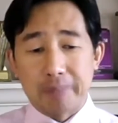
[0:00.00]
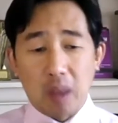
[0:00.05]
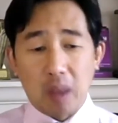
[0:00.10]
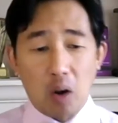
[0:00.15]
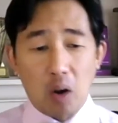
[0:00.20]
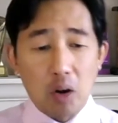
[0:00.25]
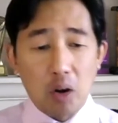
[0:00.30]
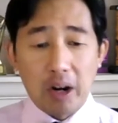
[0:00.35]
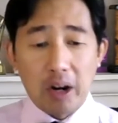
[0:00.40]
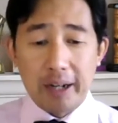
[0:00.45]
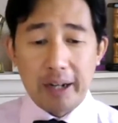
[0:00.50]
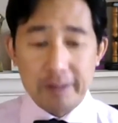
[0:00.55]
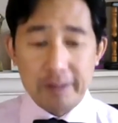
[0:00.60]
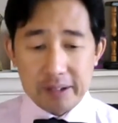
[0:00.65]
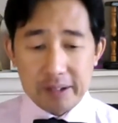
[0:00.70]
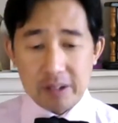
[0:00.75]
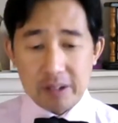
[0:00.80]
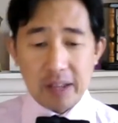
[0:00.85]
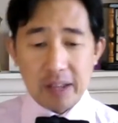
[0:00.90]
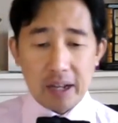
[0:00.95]
All right,
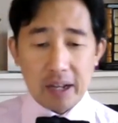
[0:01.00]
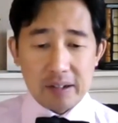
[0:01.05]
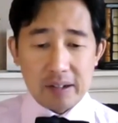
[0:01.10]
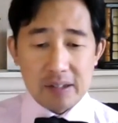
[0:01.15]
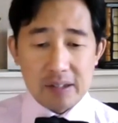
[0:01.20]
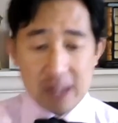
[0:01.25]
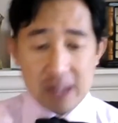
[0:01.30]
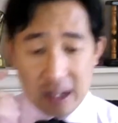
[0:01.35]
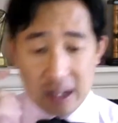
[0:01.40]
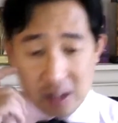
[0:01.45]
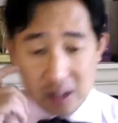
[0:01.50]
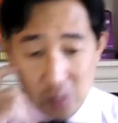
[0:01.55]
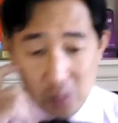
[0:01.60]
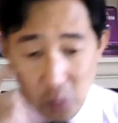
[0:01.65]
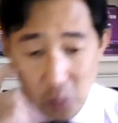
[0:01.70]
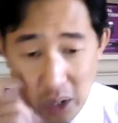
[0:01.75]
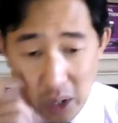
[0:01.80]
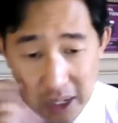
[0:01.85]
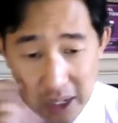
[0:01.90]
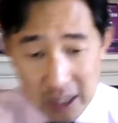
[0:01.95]
so that's
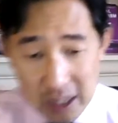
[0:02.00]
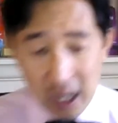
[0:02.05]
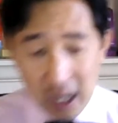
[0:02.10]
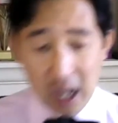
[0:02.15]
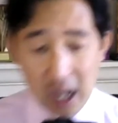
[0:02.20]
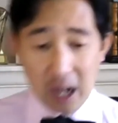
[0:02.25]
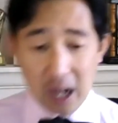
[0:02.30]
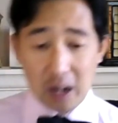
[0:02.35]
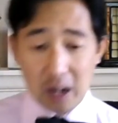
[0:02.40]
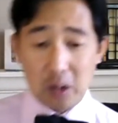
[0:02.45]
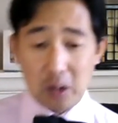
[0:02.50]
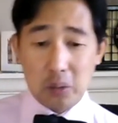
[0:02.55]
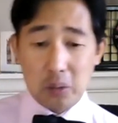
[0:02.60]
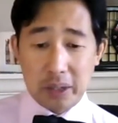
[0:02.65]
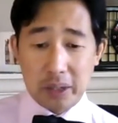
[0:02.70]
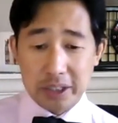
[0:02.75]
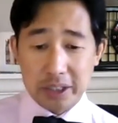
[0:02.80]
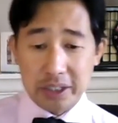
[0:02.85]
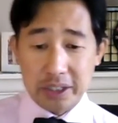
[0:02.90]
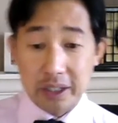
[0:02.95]
one
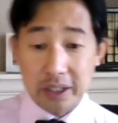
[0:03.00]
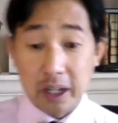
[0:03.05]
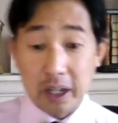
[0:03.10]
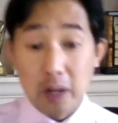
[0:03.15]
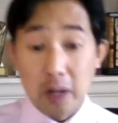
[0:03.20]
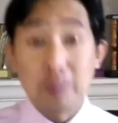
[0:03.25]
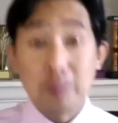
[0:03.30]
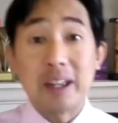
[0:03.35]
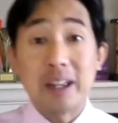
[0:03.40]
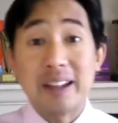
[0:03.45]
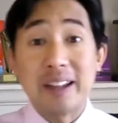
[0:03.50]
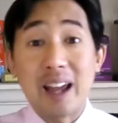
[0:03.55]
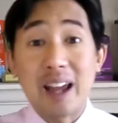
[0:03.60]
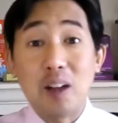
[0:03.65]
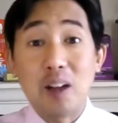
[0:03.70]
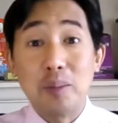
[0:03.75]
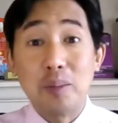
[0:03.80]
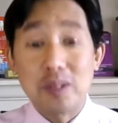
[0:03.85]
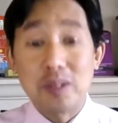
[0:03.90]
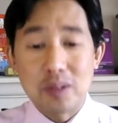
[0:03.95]
question. I hope that
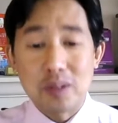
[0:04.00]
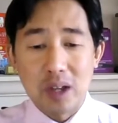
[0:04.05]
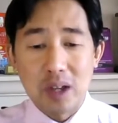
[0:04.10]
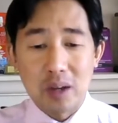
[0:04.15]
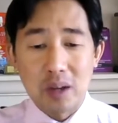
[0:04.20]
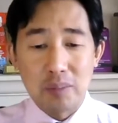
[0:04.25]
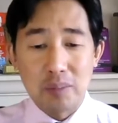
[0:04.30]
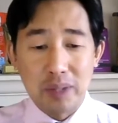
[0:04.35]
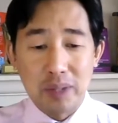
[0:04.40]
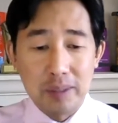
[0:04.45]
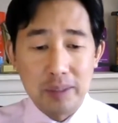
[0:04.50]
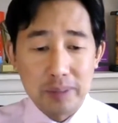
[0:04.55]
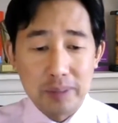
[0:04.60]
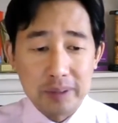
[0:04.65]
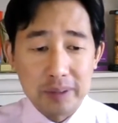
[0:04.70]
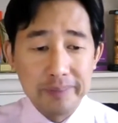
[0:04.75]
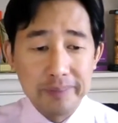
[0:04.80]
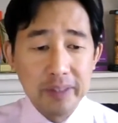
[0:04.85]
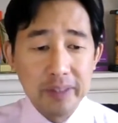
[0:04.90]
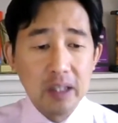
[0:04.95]
helps
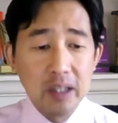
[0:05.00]
people.